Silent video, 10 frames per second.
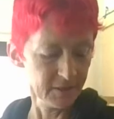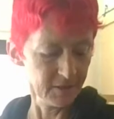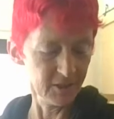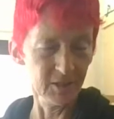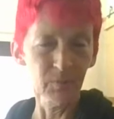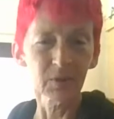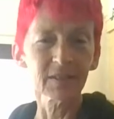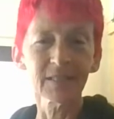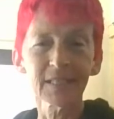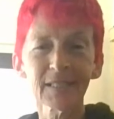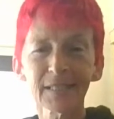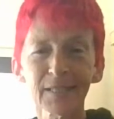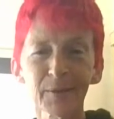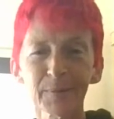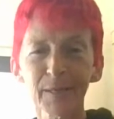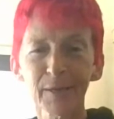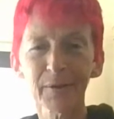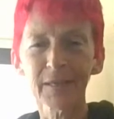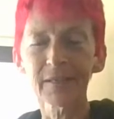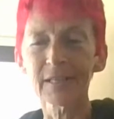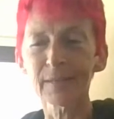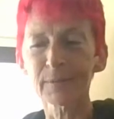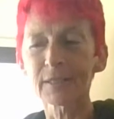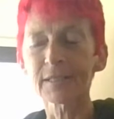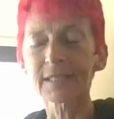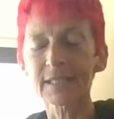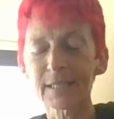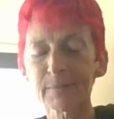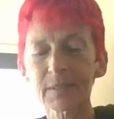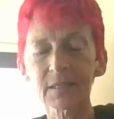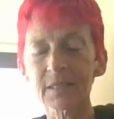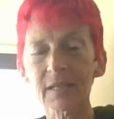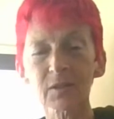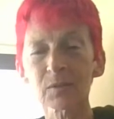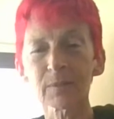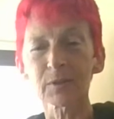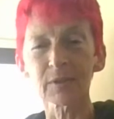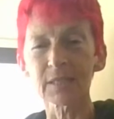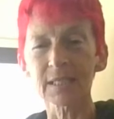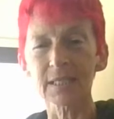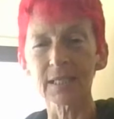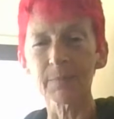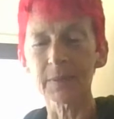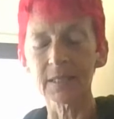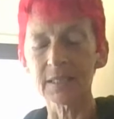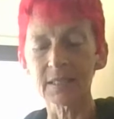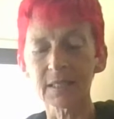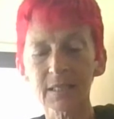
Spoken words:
She wants her dinner, so I'm going, and then I'm going to sleep. That's all I'm doing is sleeping. It's